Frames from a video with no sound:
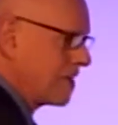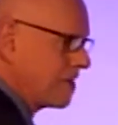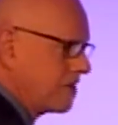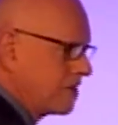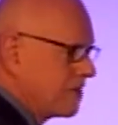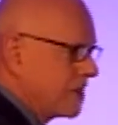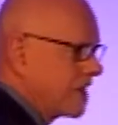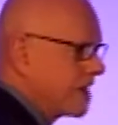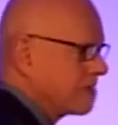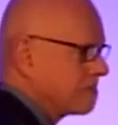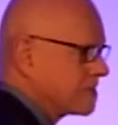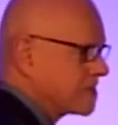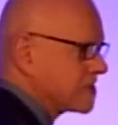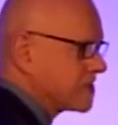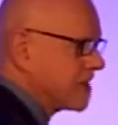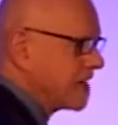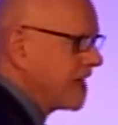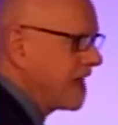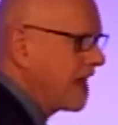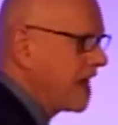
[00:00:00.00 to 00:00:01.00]
there at the
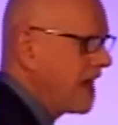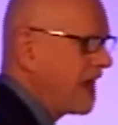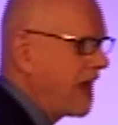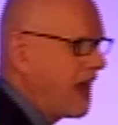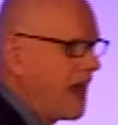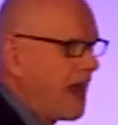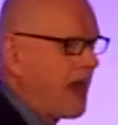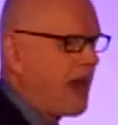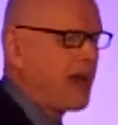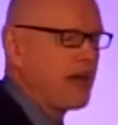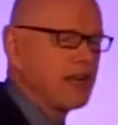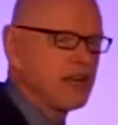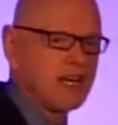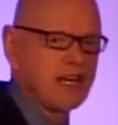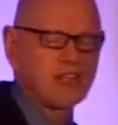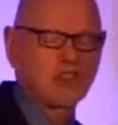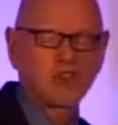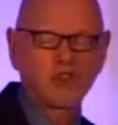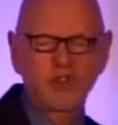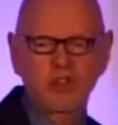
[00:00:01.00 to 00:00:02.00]
embassy.
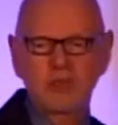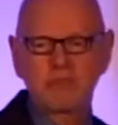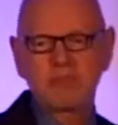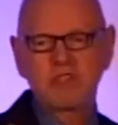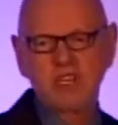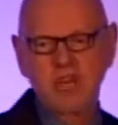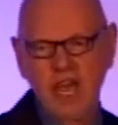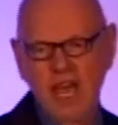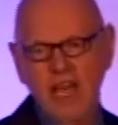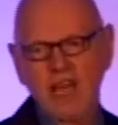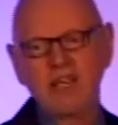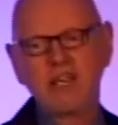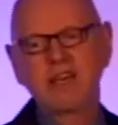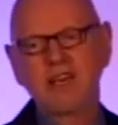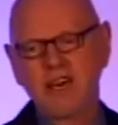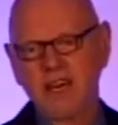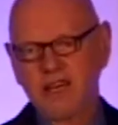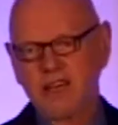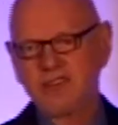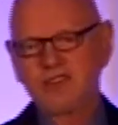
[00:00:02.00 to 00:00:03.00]
And it took them 10
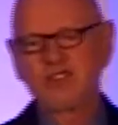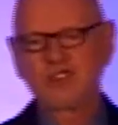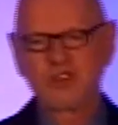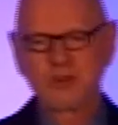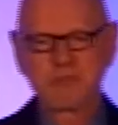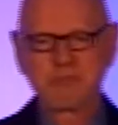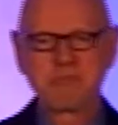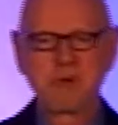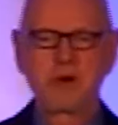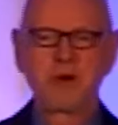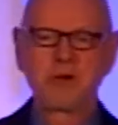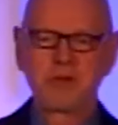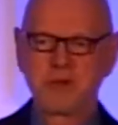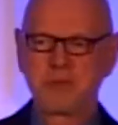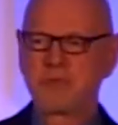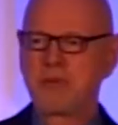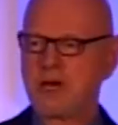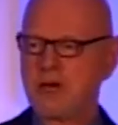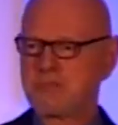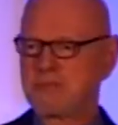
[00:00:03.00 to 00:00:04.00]
days to burn
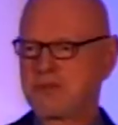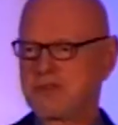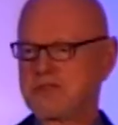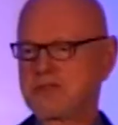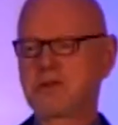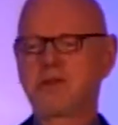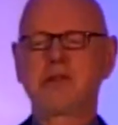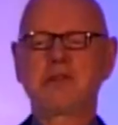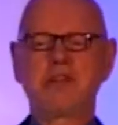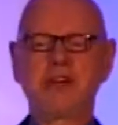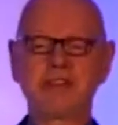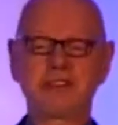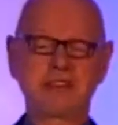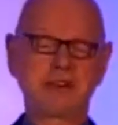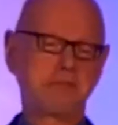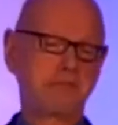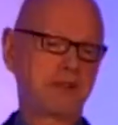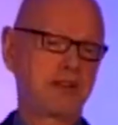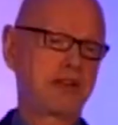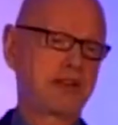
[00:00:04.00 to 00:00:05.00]
the papers. You know, at that
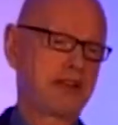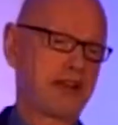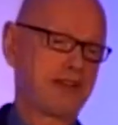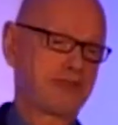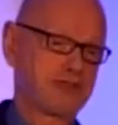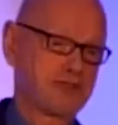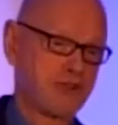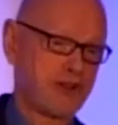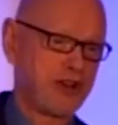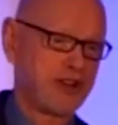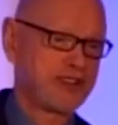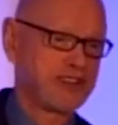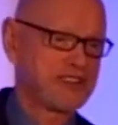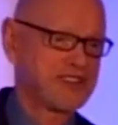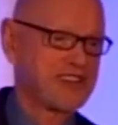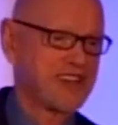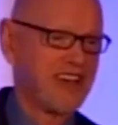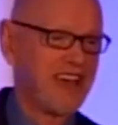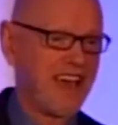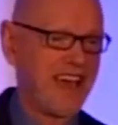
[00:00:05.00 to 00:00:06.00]
time they didn't have
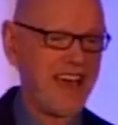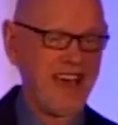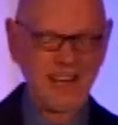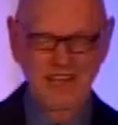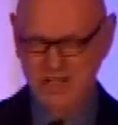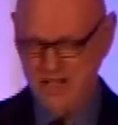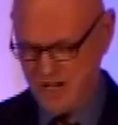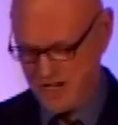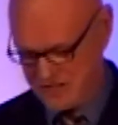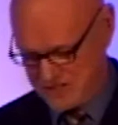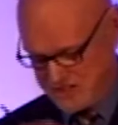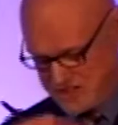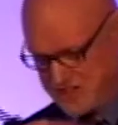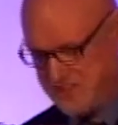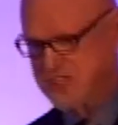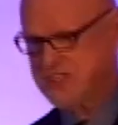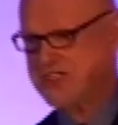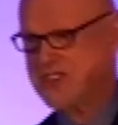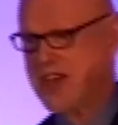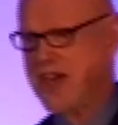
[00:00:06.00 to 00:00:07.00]
shredders, and you can't
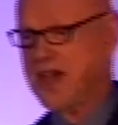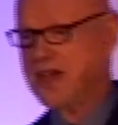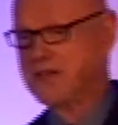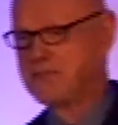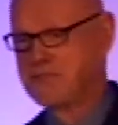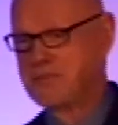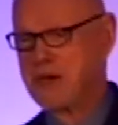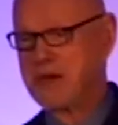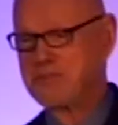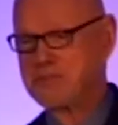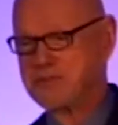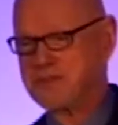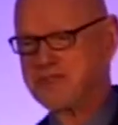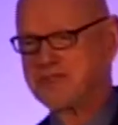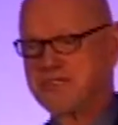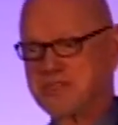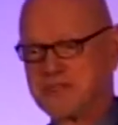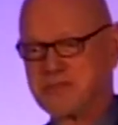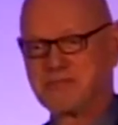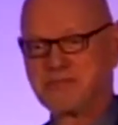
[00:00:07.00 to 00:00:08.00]
take a stack of
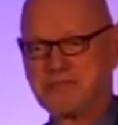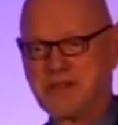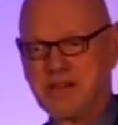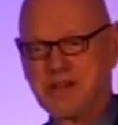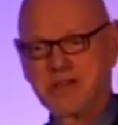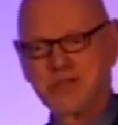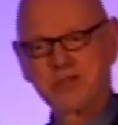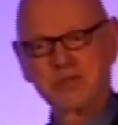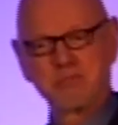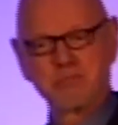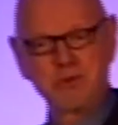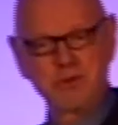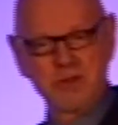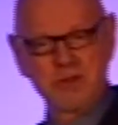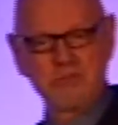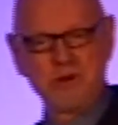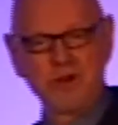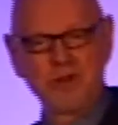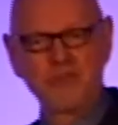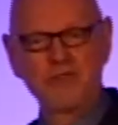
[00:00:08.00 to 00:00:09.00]
papers and just put
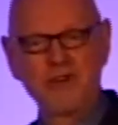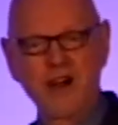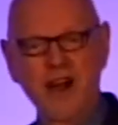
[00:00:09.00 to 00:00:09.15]
them on a